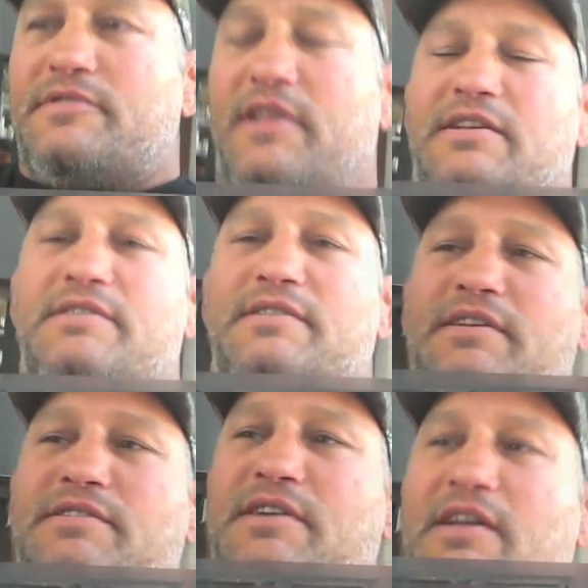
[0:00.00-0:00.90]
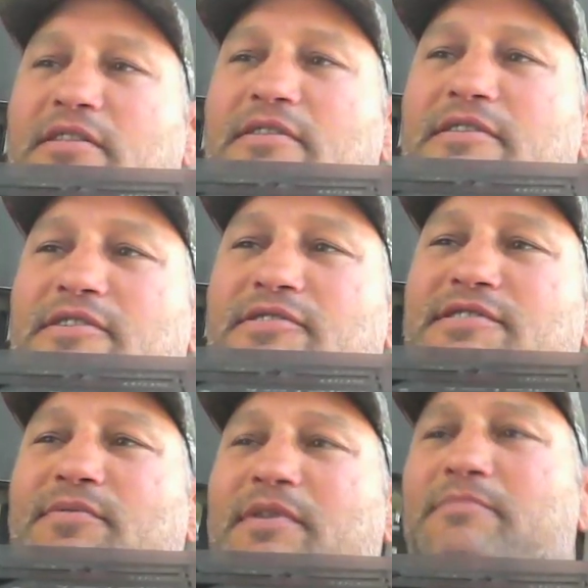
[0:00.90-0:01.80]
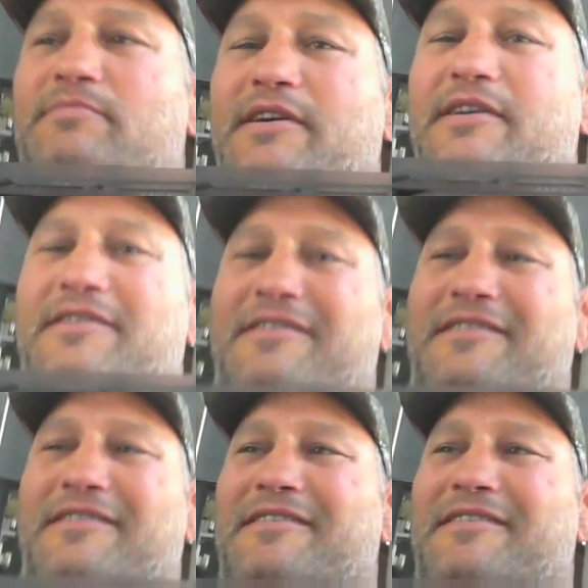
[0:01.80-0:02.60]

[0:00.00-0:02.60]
So that's kind of, you see what I'm saying?